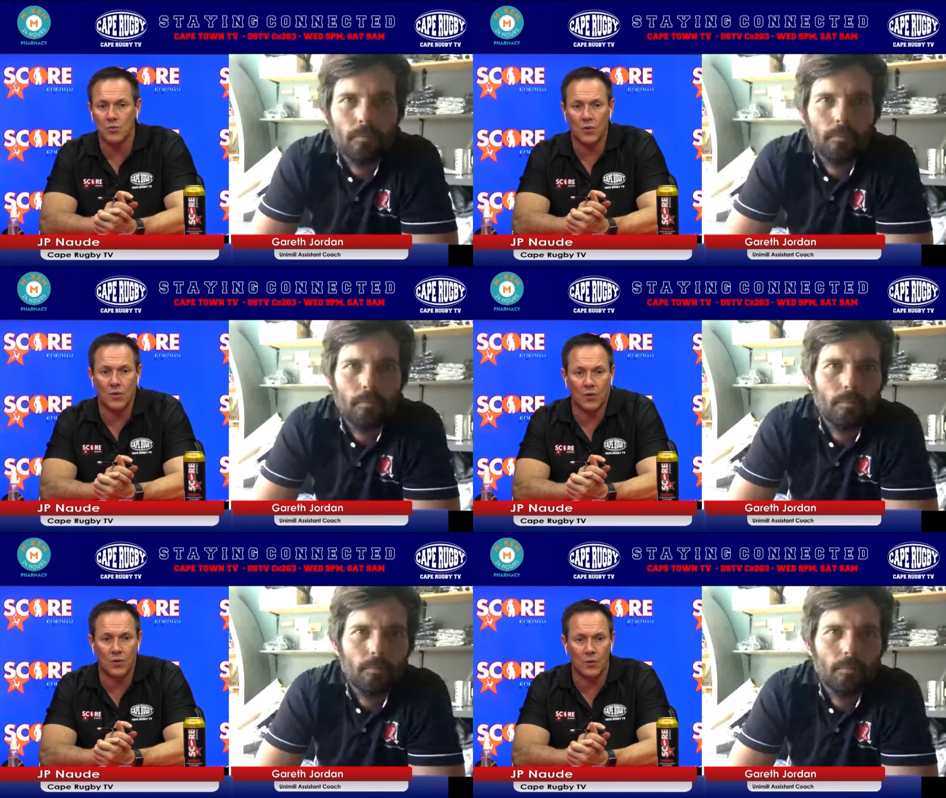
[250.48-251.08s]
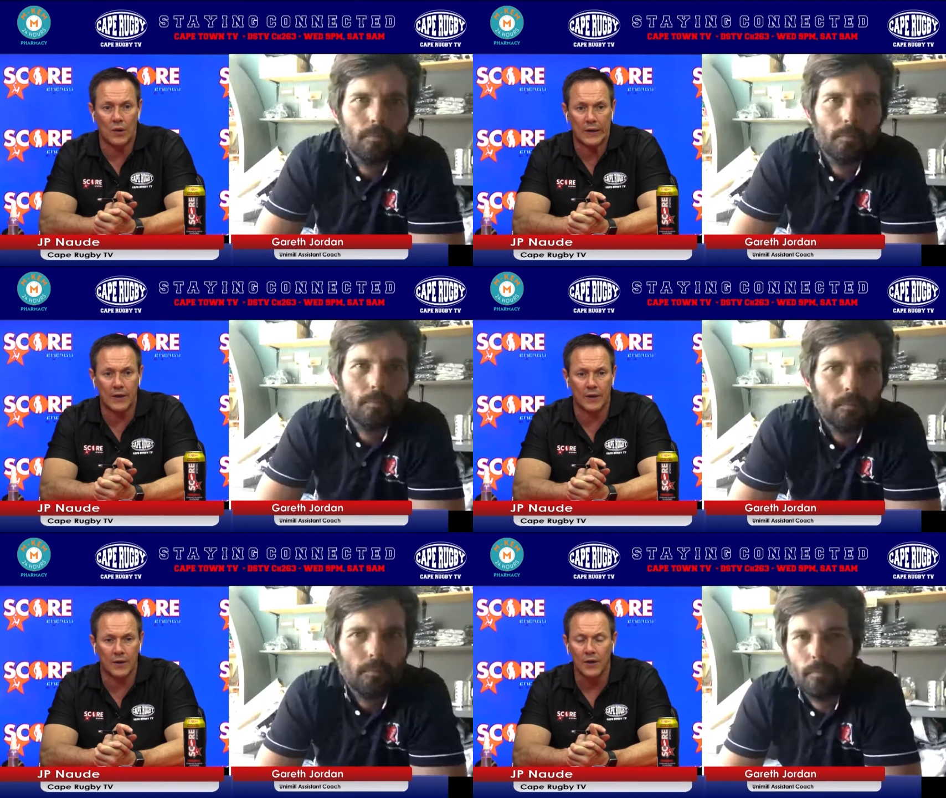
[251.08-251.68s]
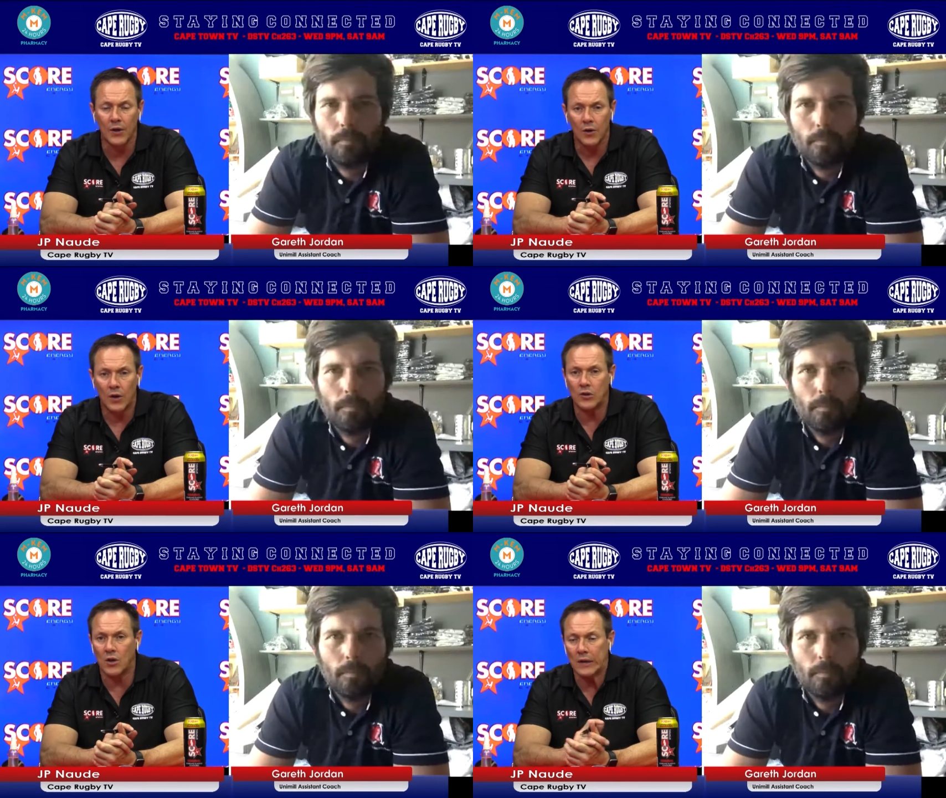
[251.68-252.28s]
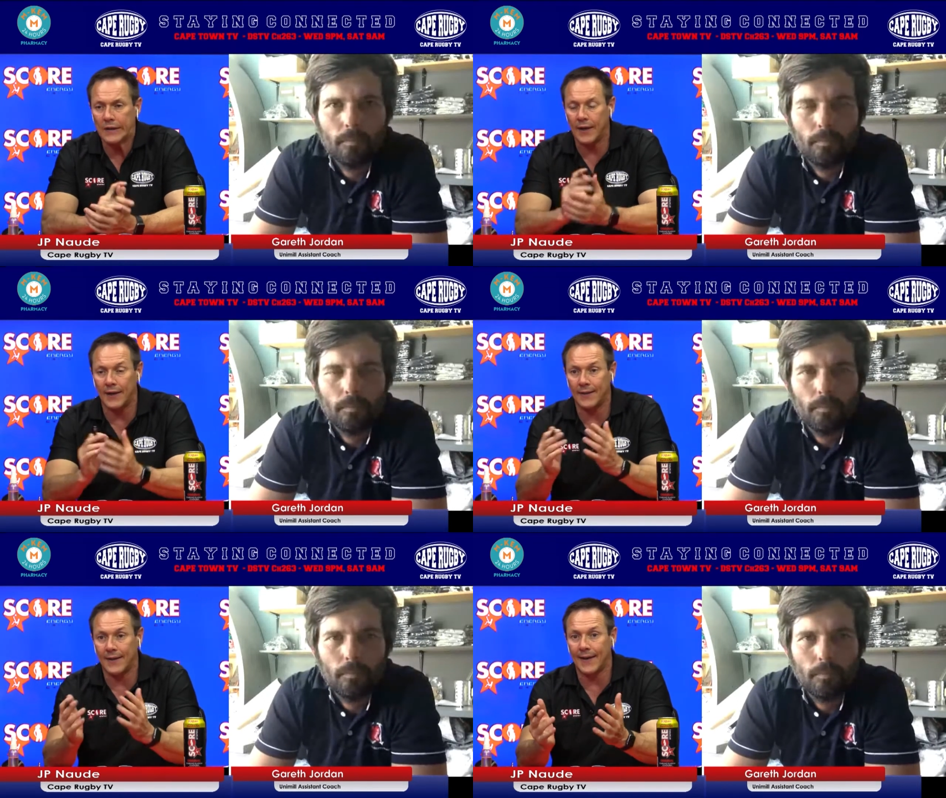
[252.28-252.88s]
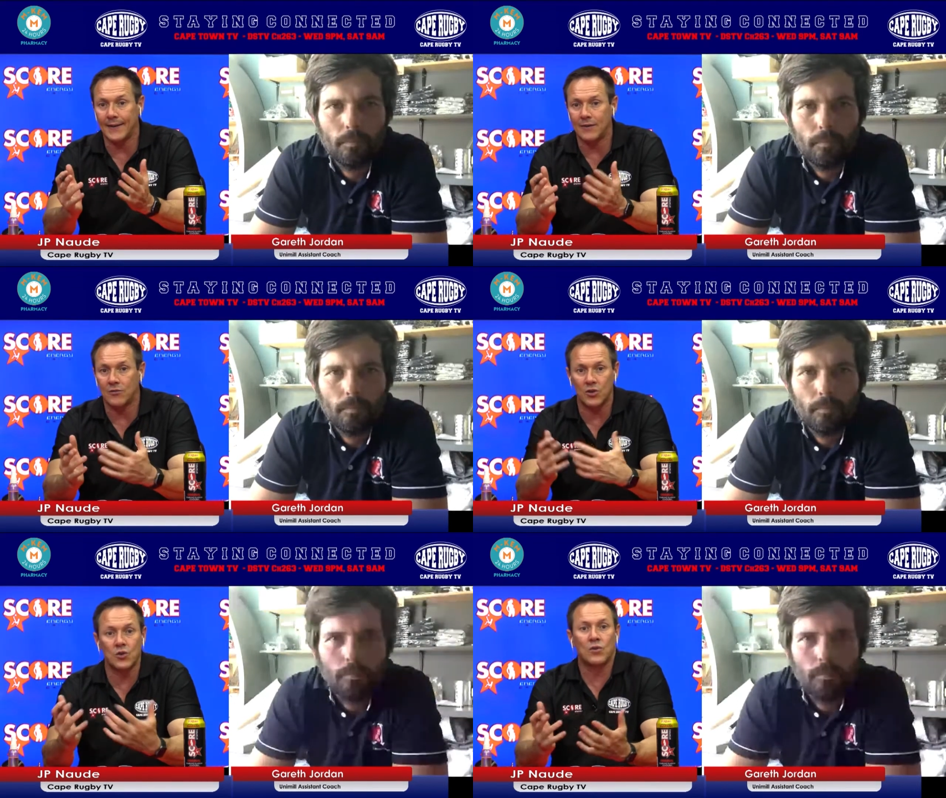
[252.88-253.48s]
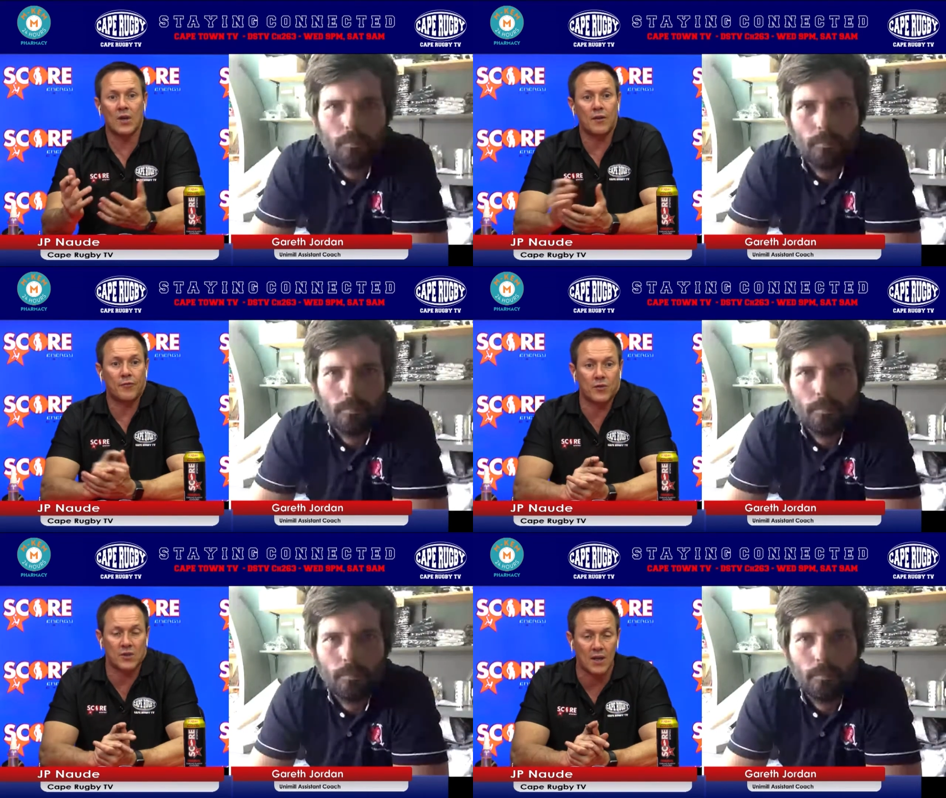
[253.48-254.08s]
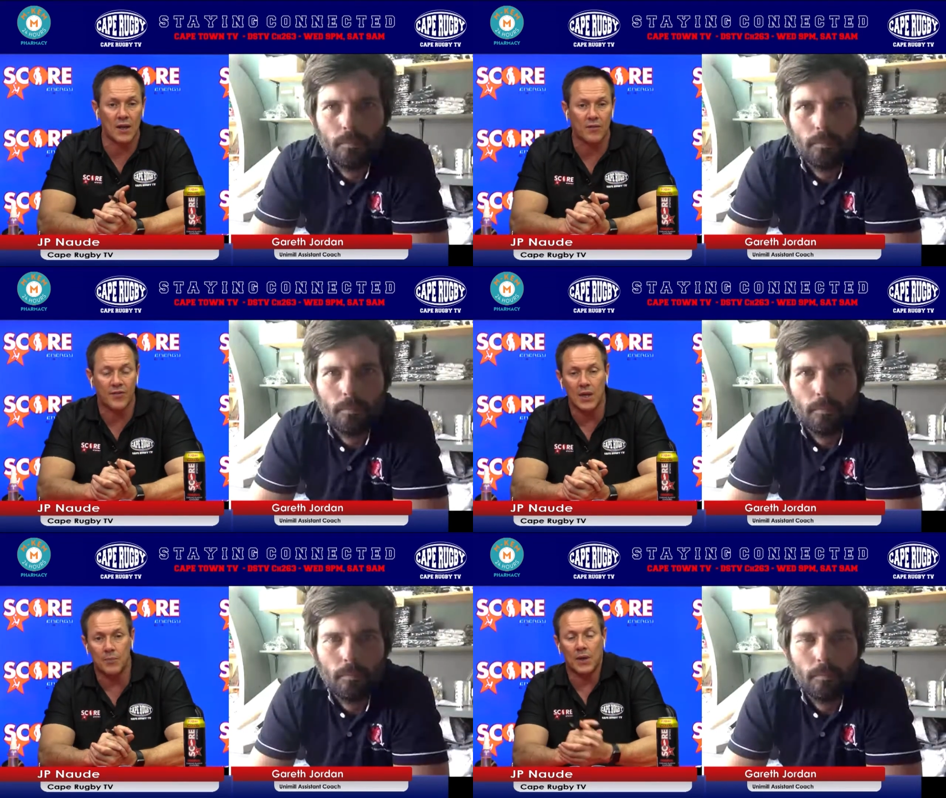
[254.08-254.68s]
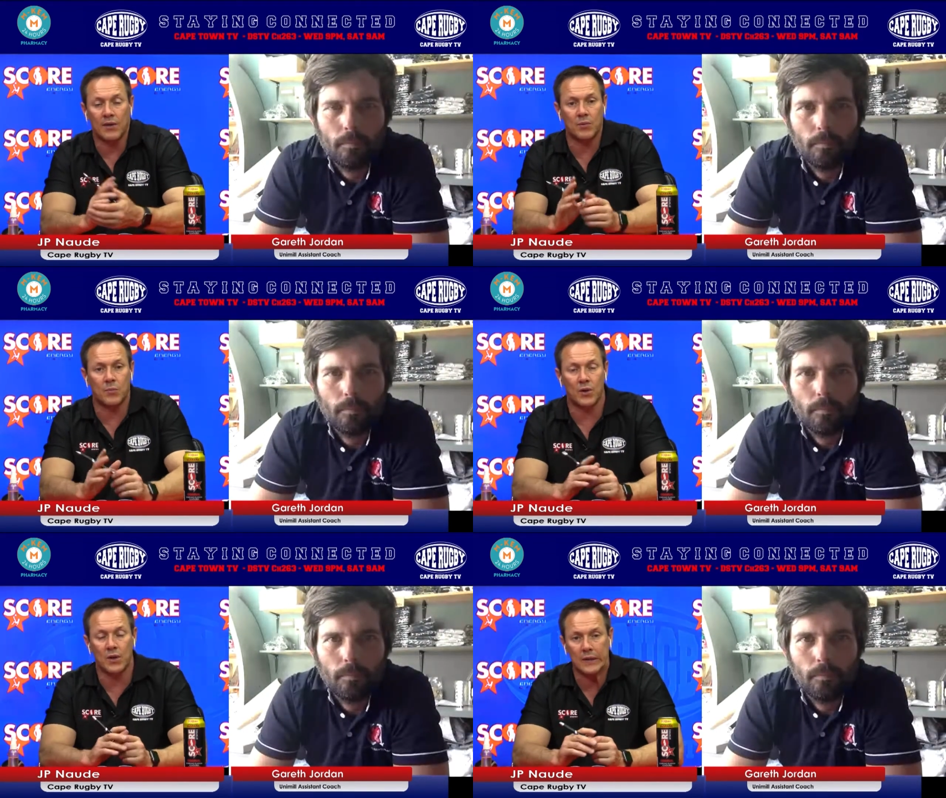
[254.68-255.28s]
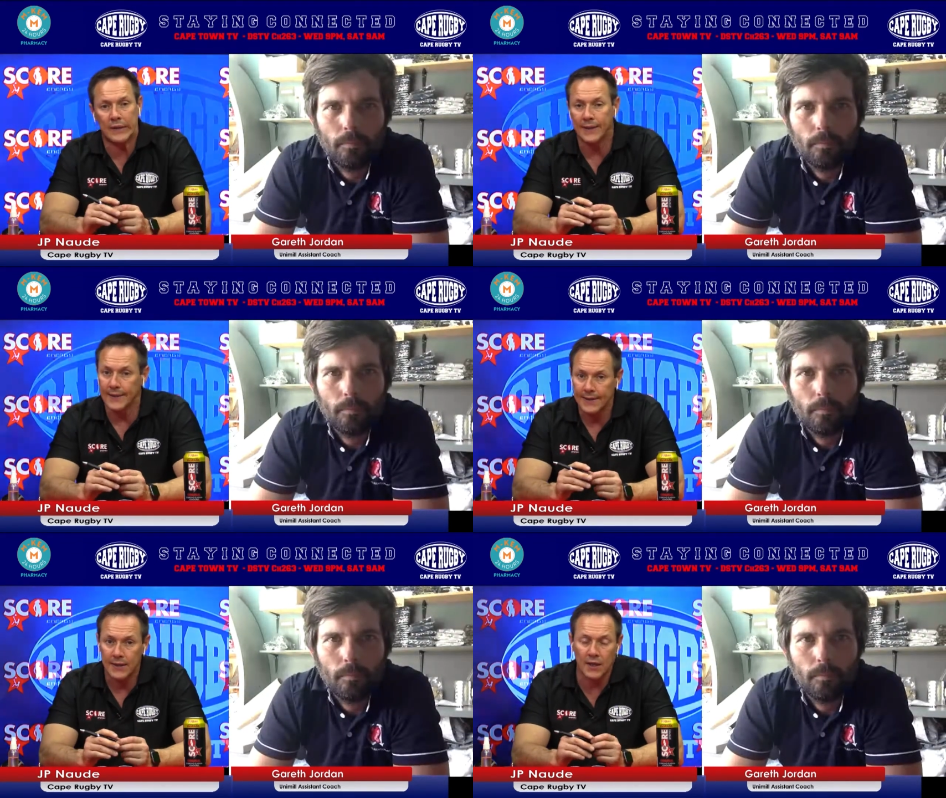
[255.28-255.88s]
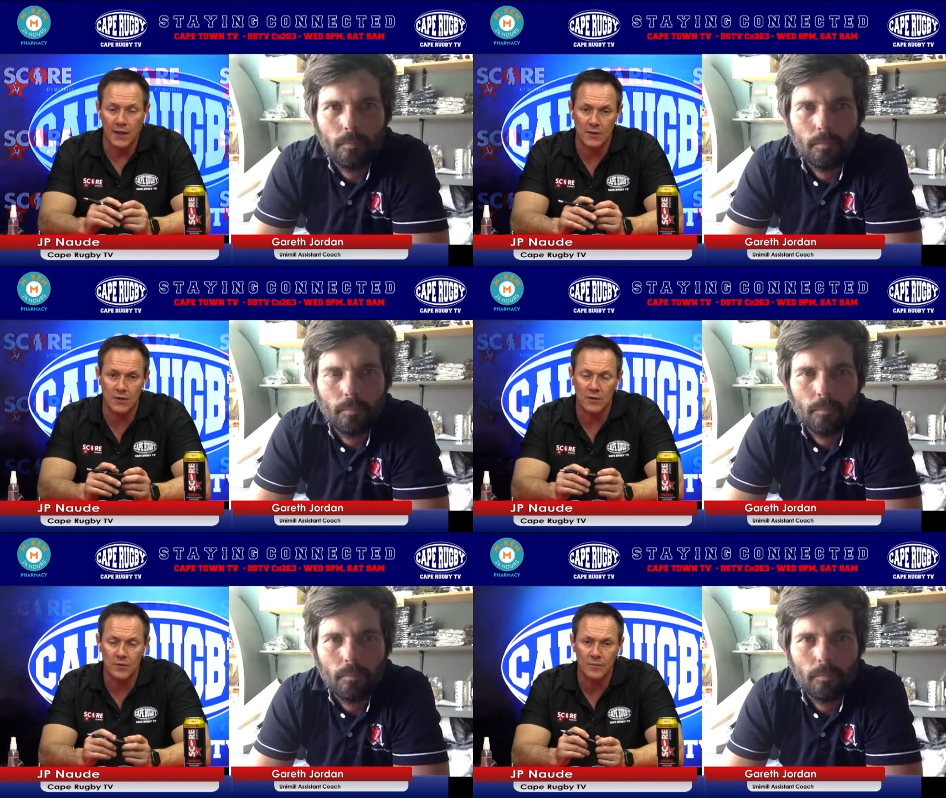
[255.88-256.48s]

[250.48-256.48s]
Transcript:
Speaker 1: you uh, uh, and you and and and do that for the sake of keeping everybody connected?